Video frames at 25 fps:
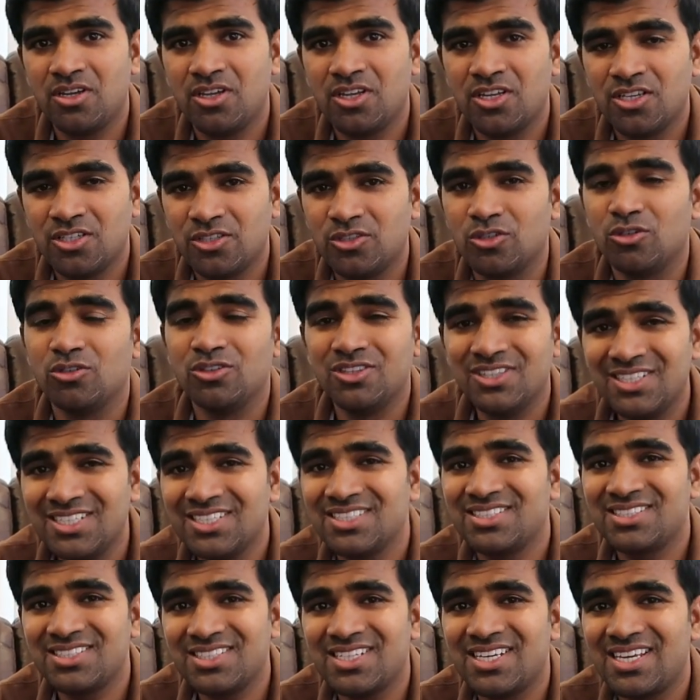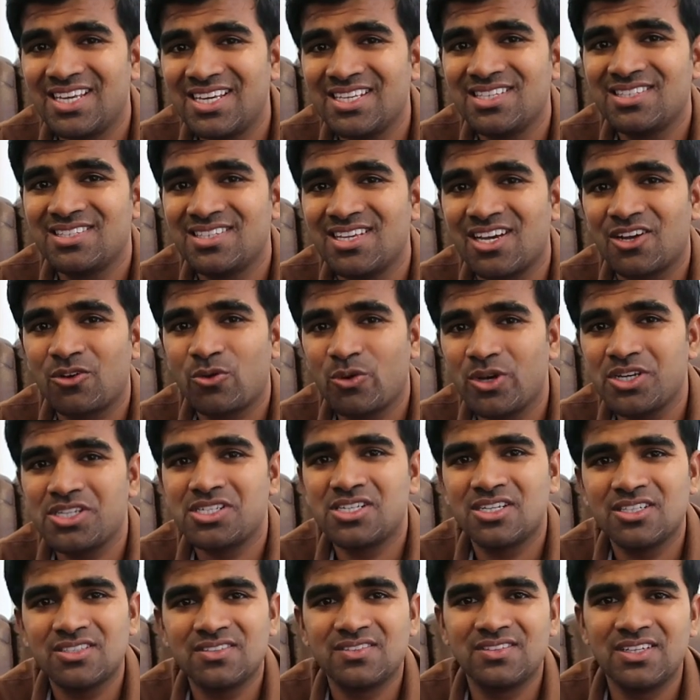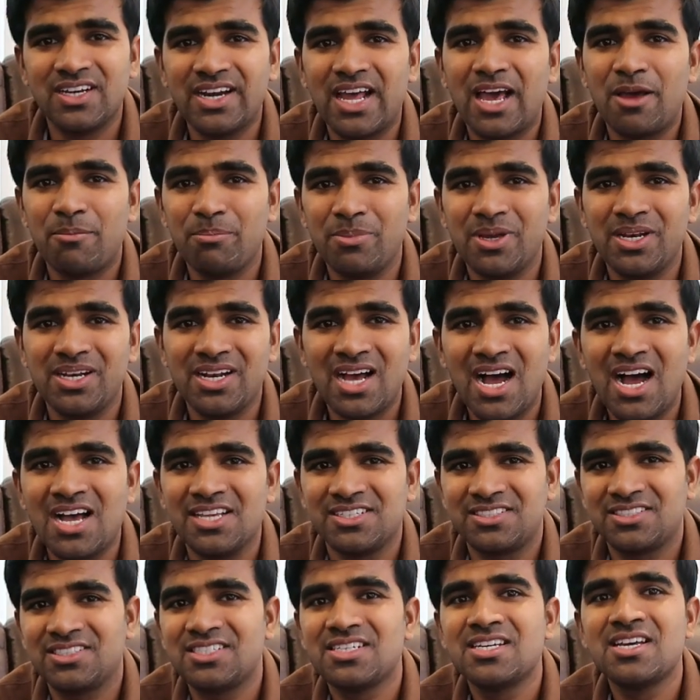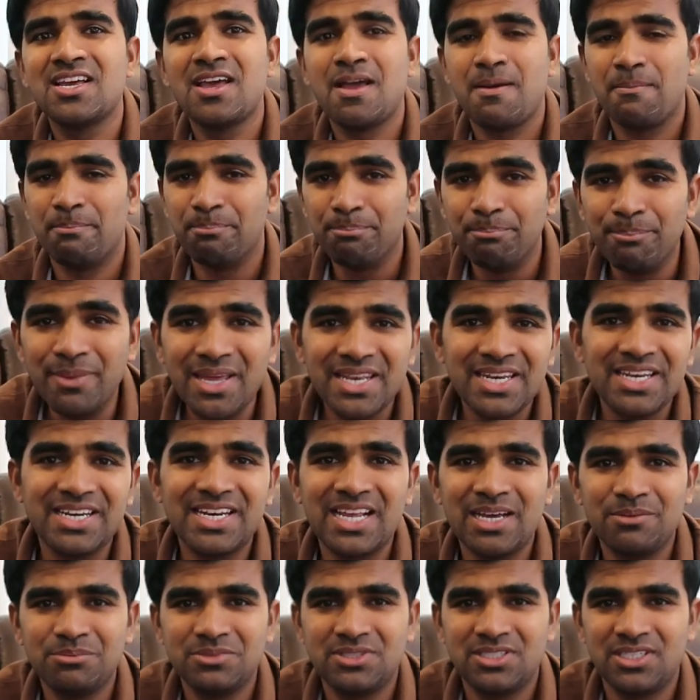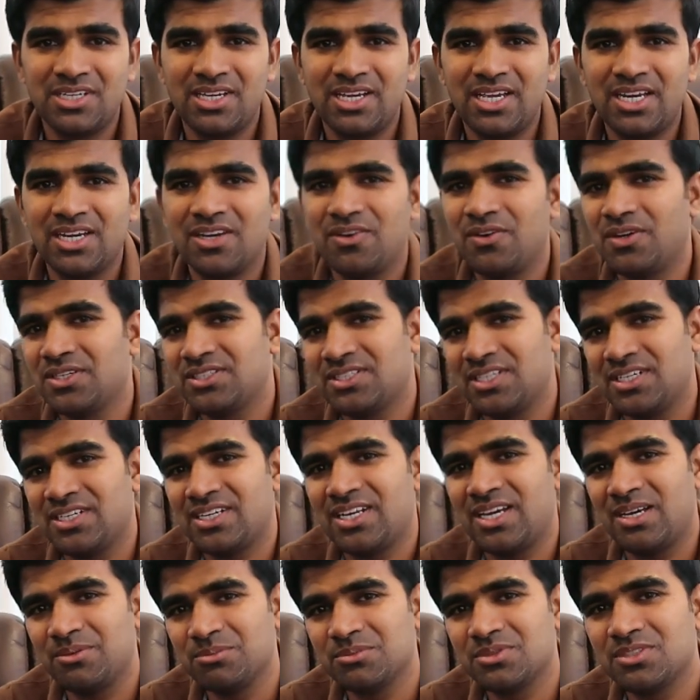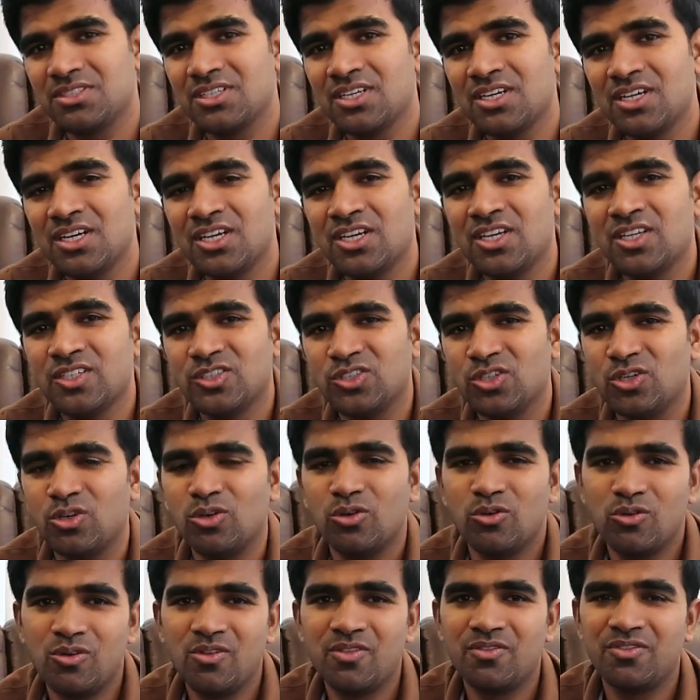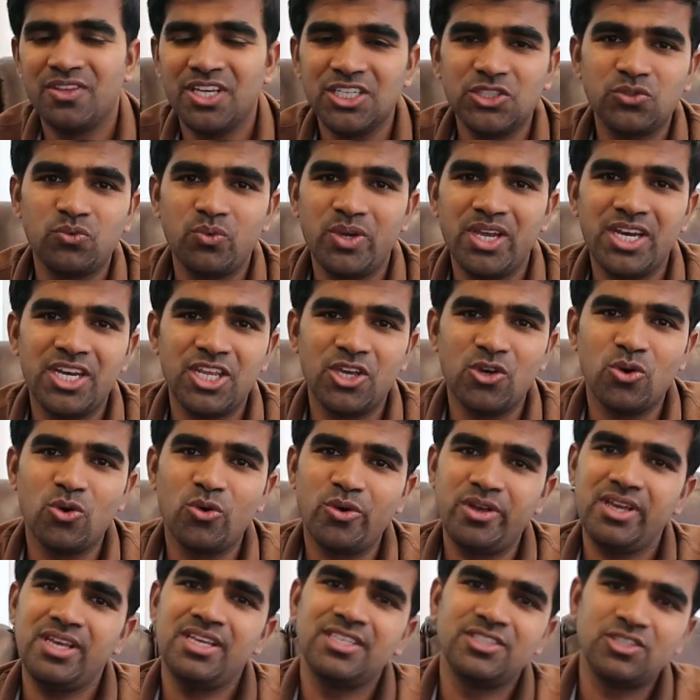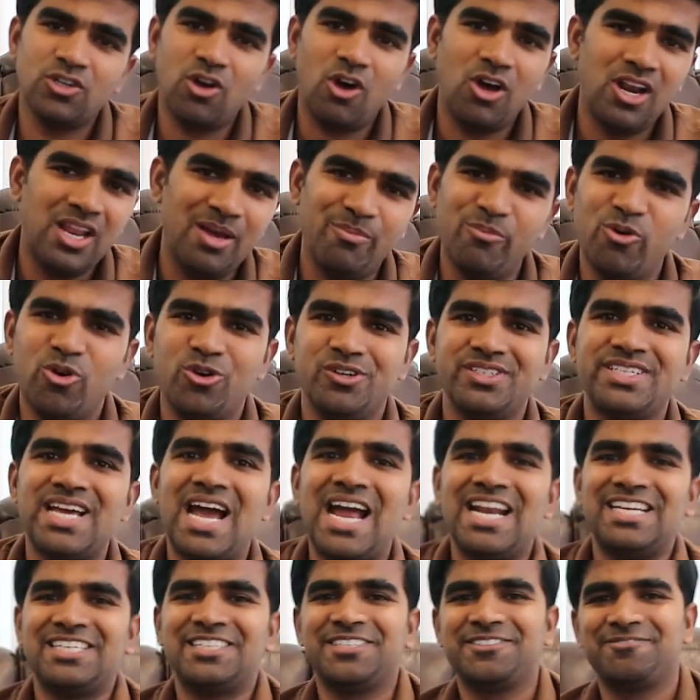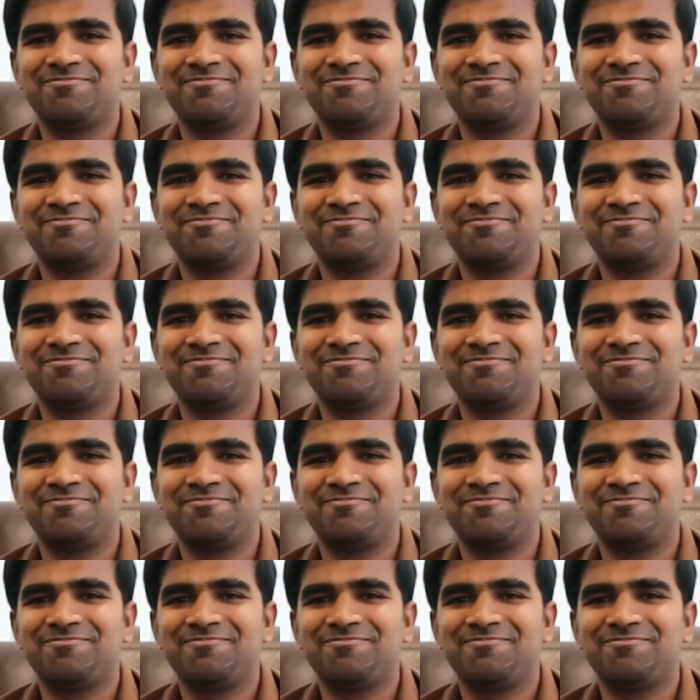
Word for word: So this is the questions that I've been asked many times in recent times. So this video is all about that.